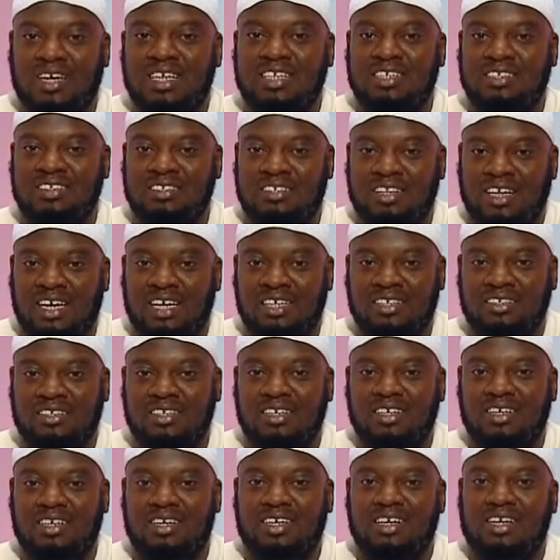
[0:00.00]
and his nights.
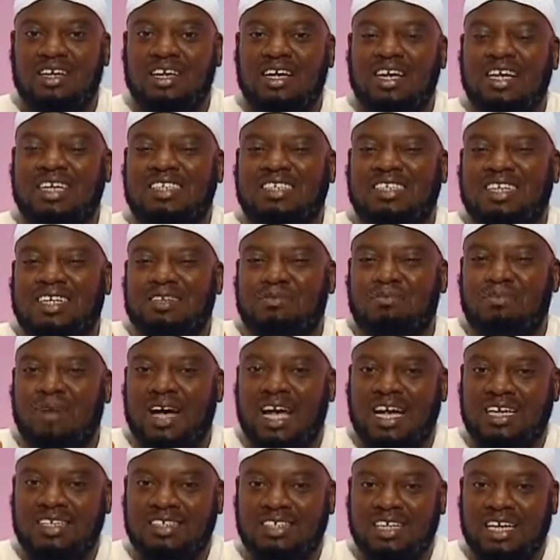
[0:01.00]
He said,
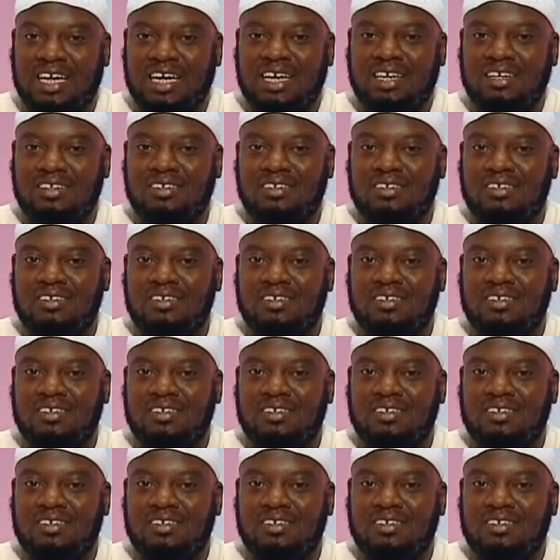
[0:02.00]
My day,